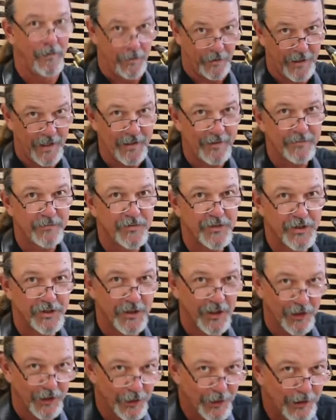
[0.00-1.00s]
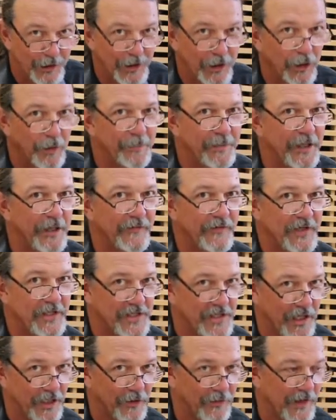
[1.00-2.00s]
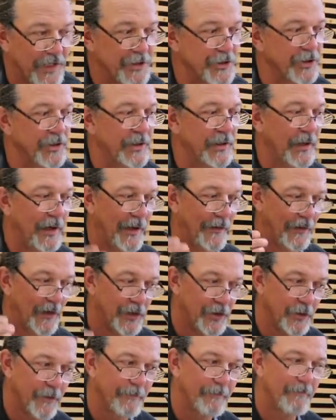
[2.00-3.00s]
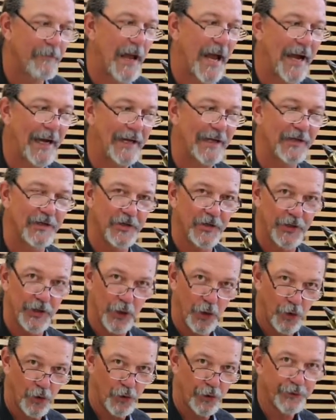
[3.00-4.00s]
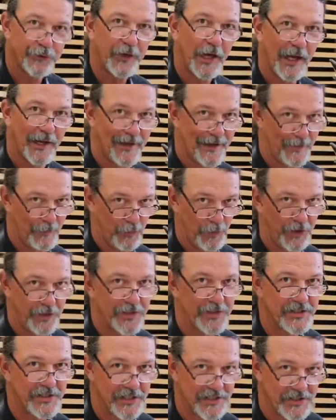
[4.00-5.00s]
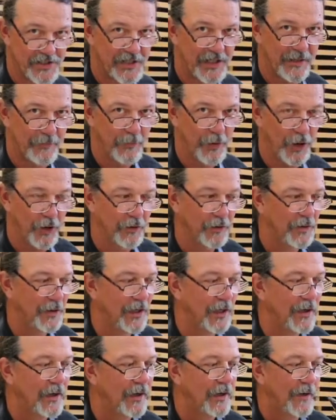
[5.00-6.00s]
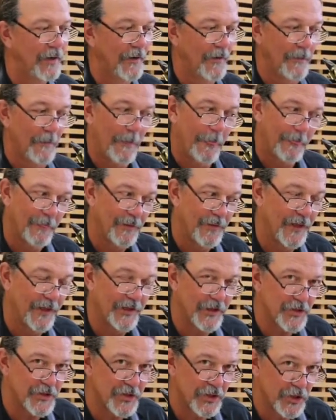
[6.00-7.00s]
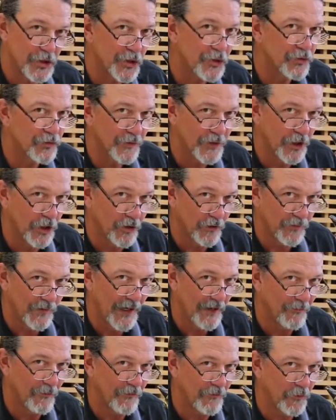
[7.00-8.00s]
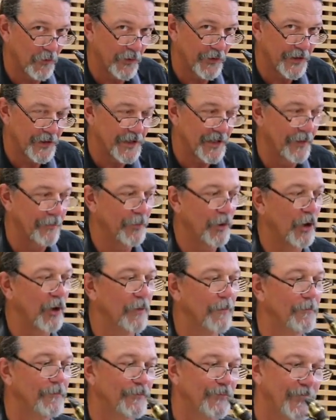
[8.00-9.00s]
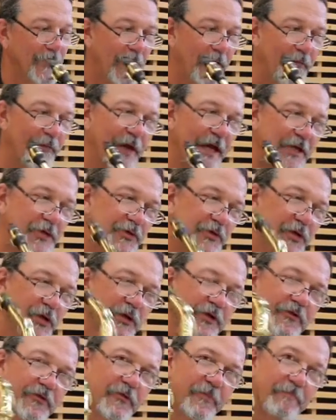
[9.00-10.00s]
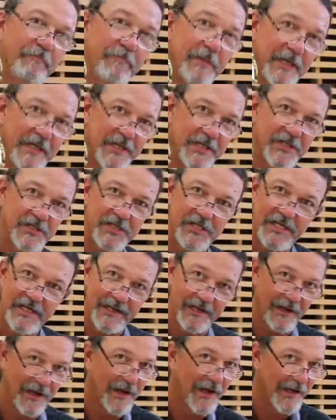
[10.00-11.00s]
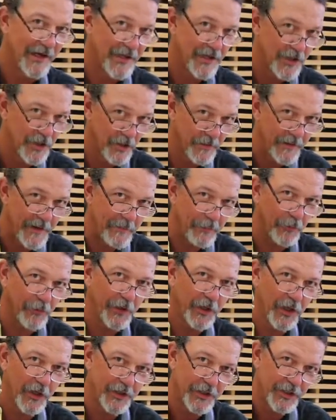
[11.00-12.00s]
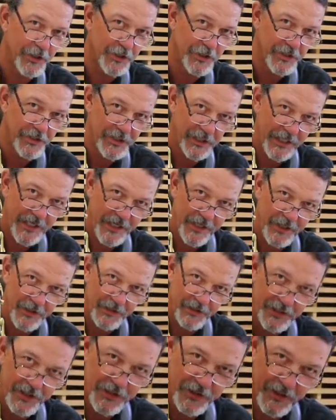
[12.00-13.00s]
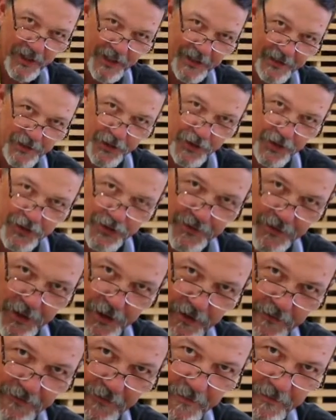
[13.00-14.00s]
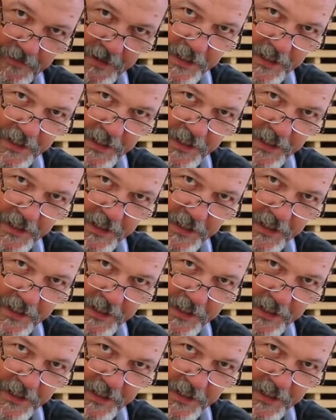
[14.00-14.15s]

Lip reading: Okay, just a little bit of acceleration, and then you're back into the old time where it says tempo. Then there's the trill right before the tempo, and that trill is from B to C. I hear people in auditions occasionally trying to trill from